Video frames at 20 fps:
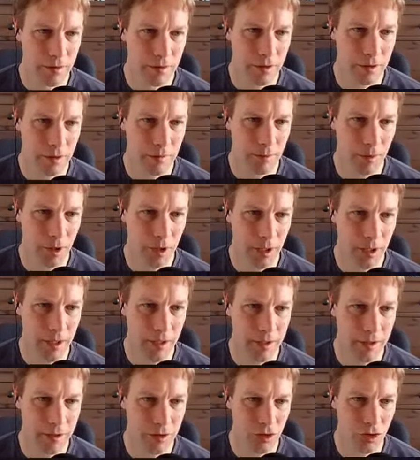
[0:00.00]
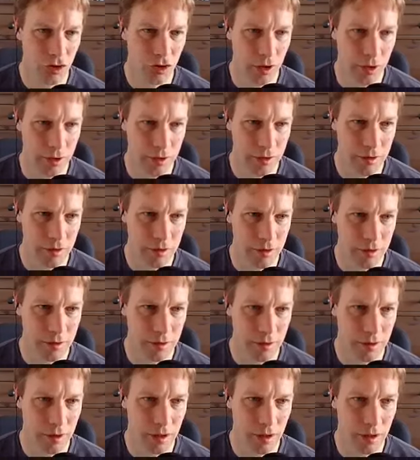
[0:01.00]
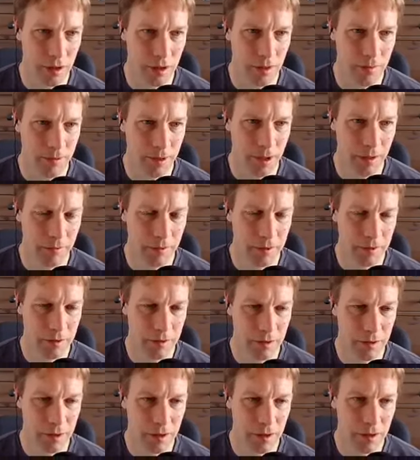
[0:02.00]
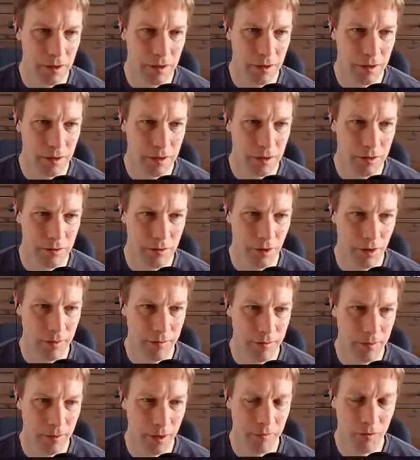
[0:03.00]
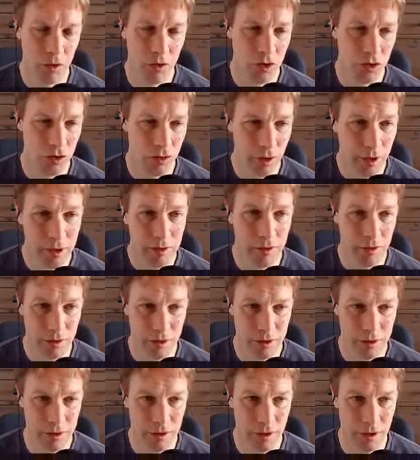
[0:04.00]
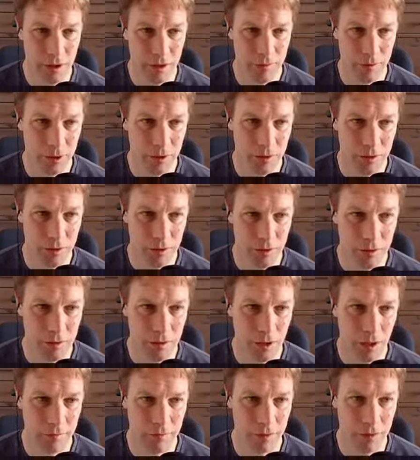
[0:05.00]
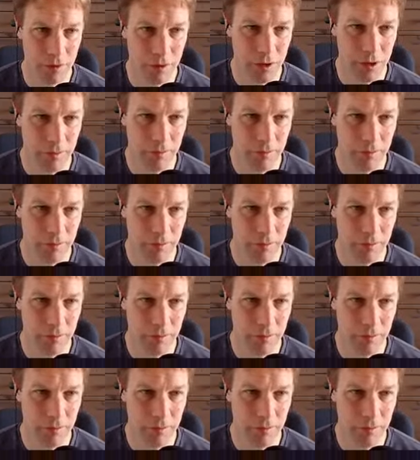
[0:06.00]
And my add is a trait. And we haven't got the trait on this slide, and we also haven't got the